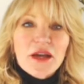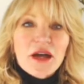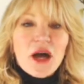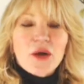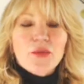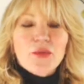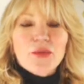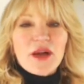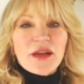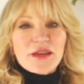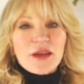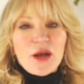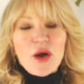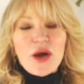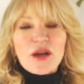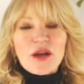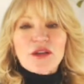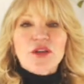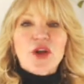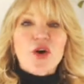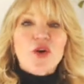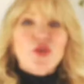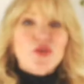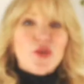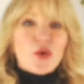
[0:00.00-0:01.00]
All right, now I
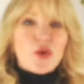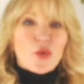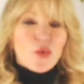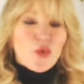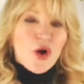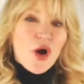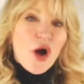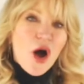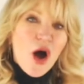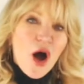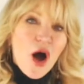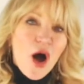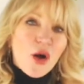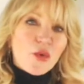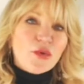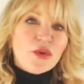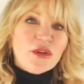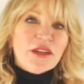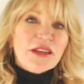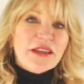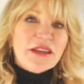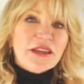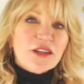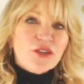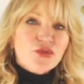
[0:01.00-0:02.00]
know that we're all
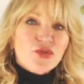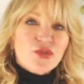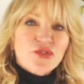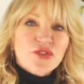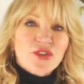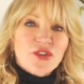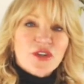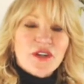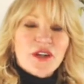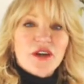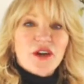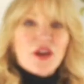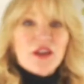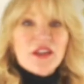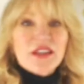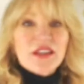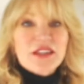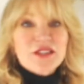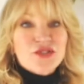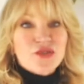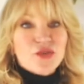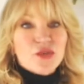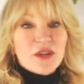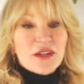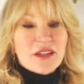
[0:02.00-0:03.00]
really interested in our
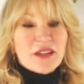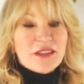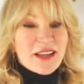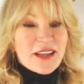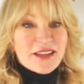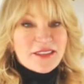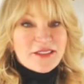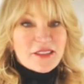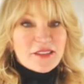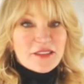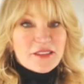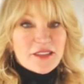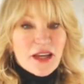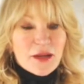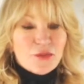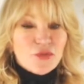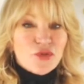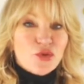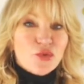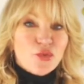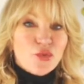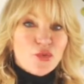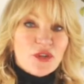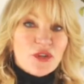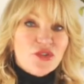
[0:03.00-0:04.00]
history, and lots of times
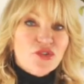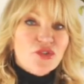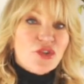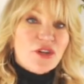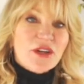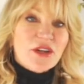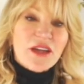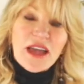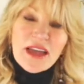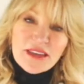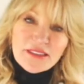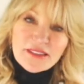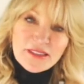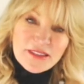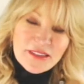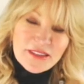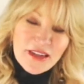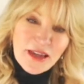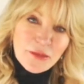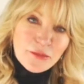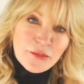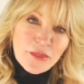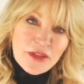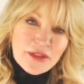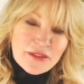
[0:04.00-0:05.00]
you read your case
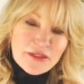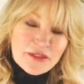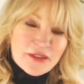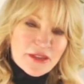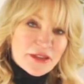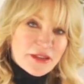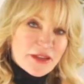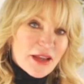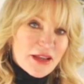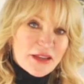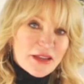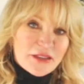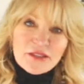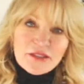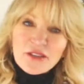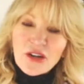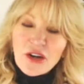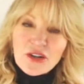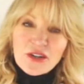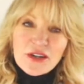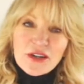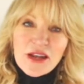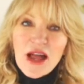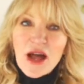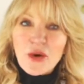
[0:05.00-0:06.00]
statements and they
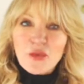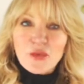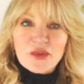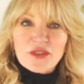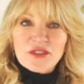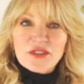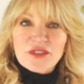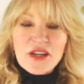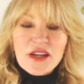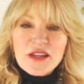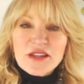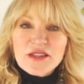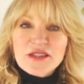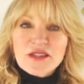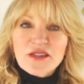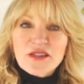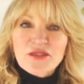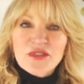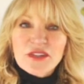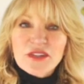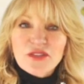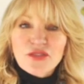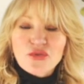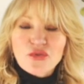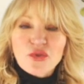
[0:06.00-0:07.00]
start out with tons of
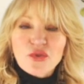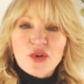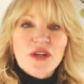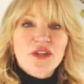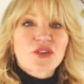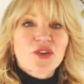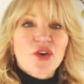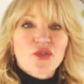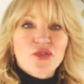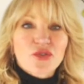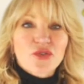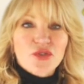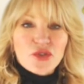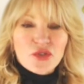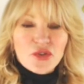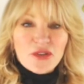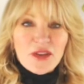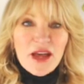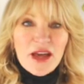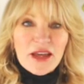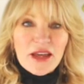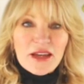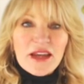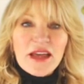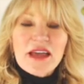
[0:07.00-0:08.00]
history. Don't do
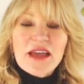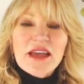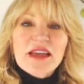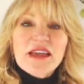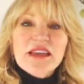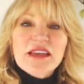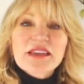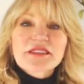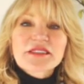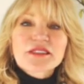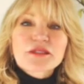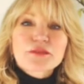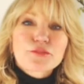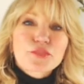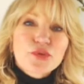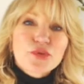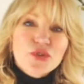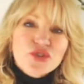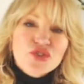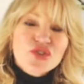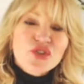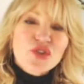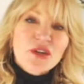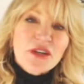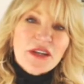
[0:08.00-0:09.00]
that. He says
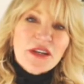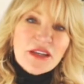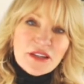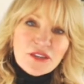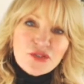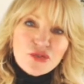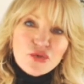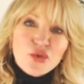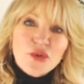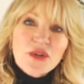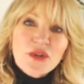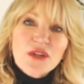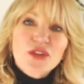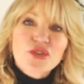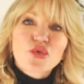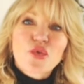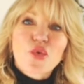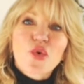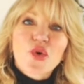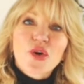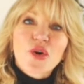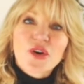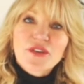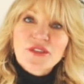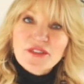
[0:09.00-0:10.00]
put your history
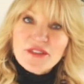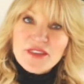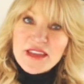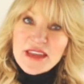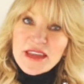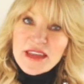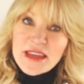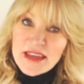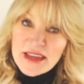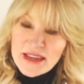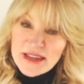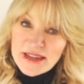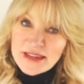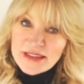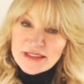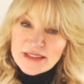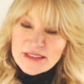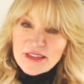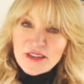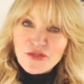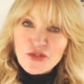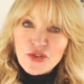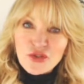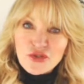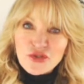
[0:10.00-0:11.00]
towards the end
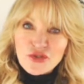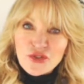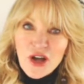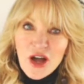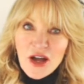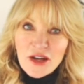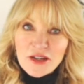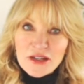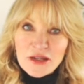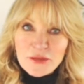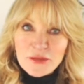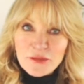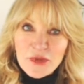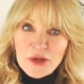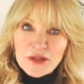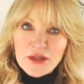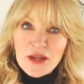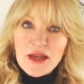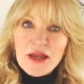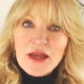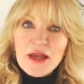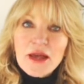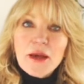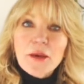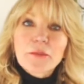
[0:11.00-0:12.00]
of your document
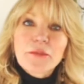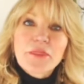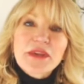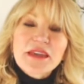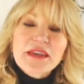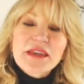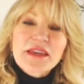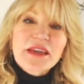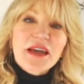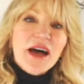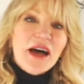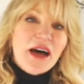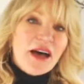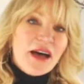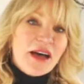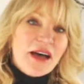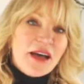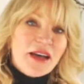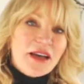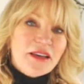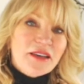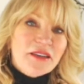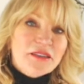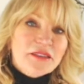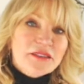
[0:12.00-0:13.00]

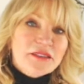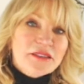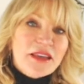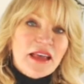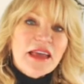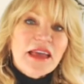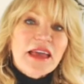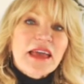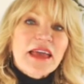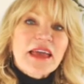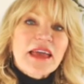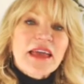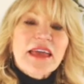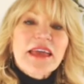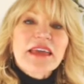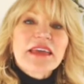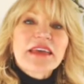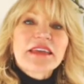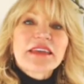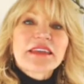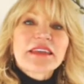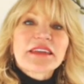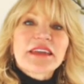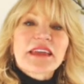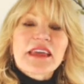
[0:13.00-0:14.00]
because
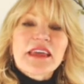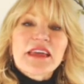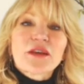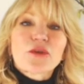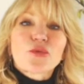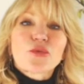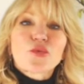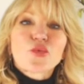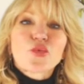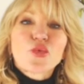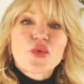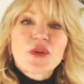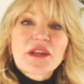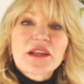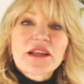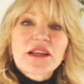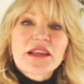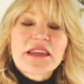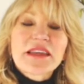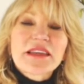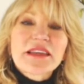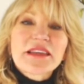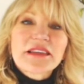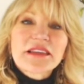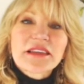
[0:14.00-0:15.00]
it
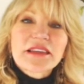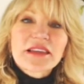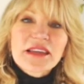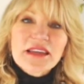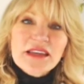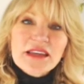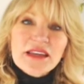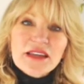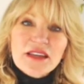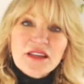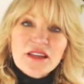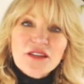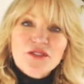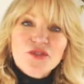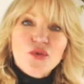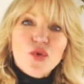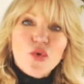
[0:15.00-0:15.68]
really leads